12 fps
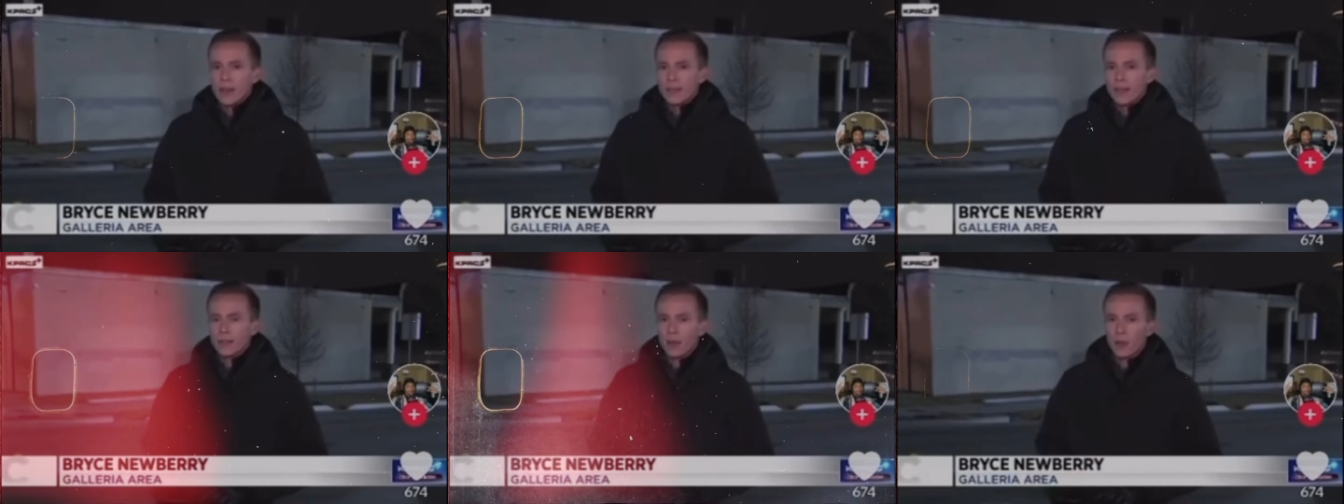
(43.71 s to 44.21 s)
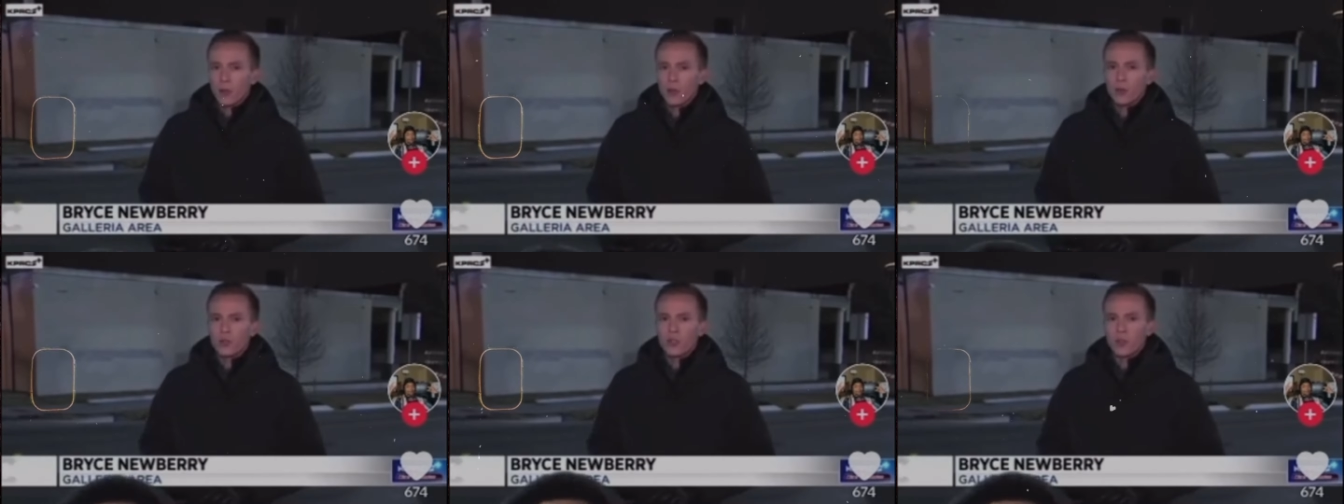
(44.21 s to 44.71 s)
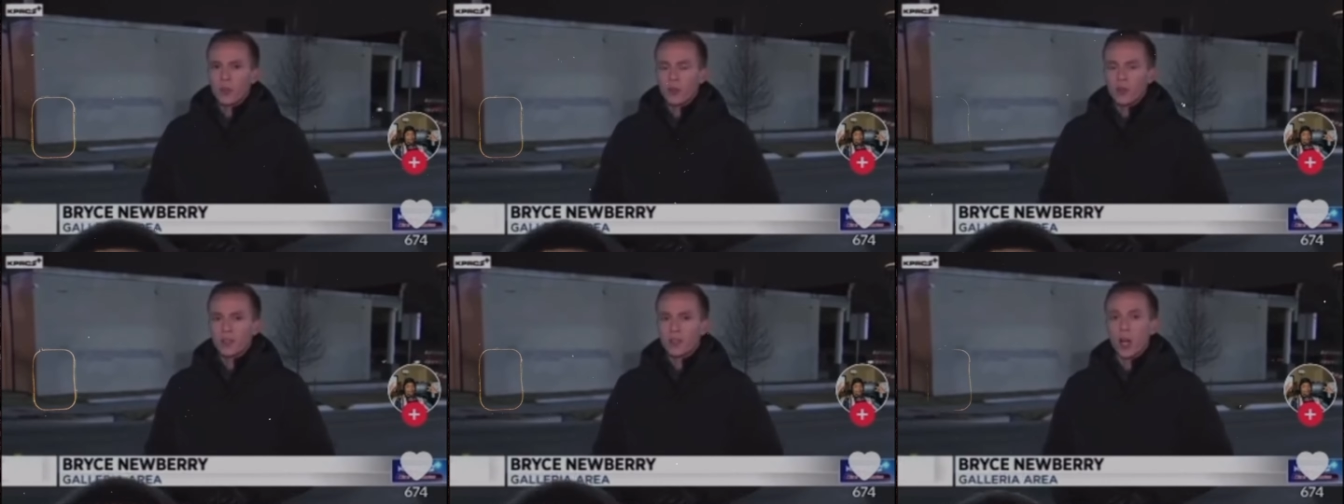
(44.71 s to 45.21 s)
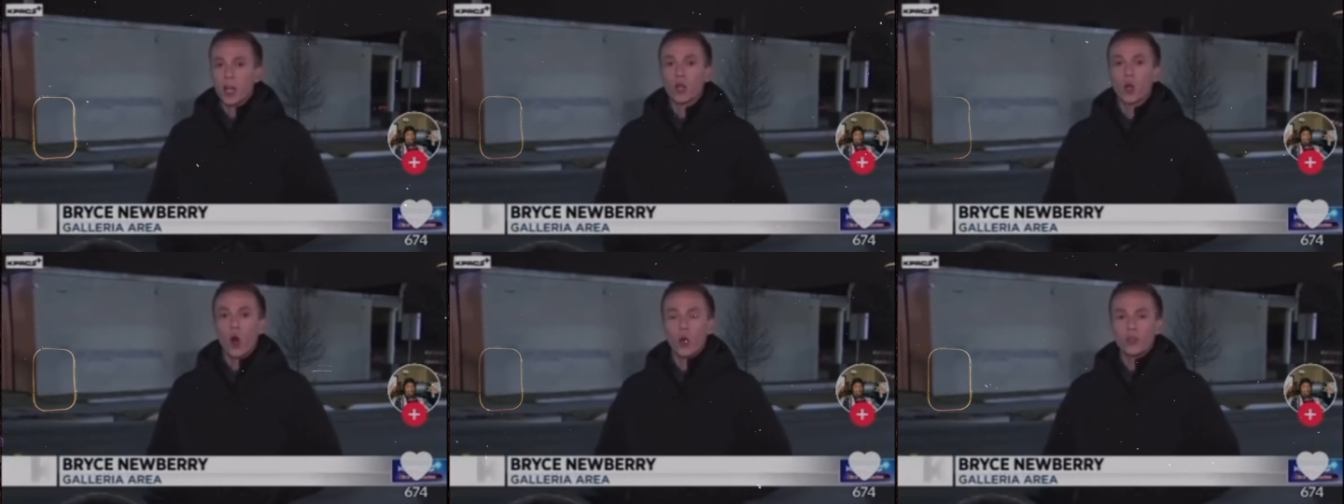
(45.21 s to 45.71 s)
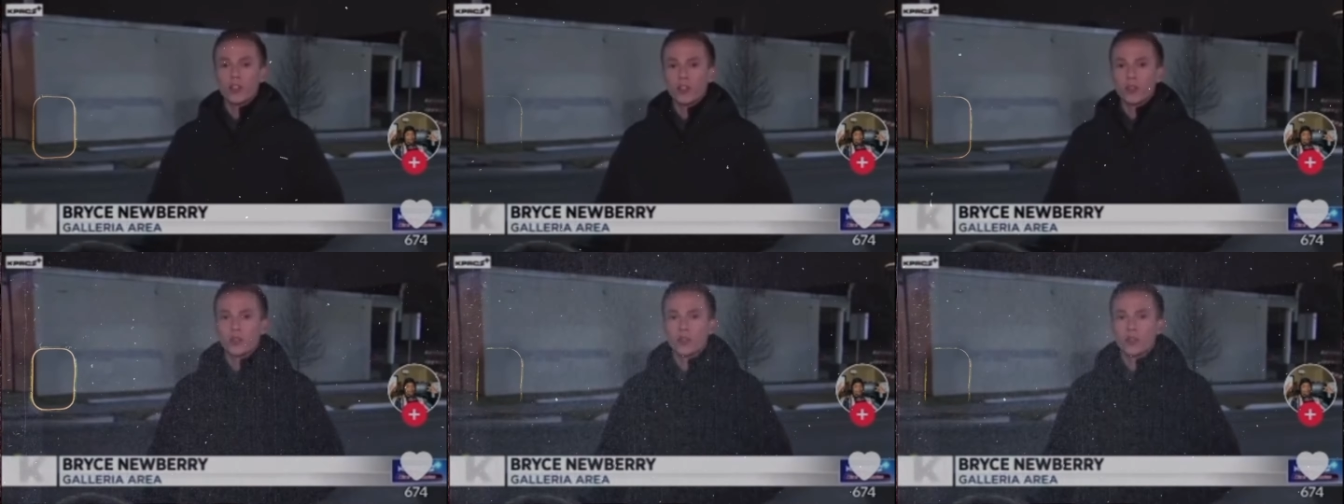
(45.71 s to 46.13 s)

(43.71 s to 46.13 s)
Daniela, Houston police got called to this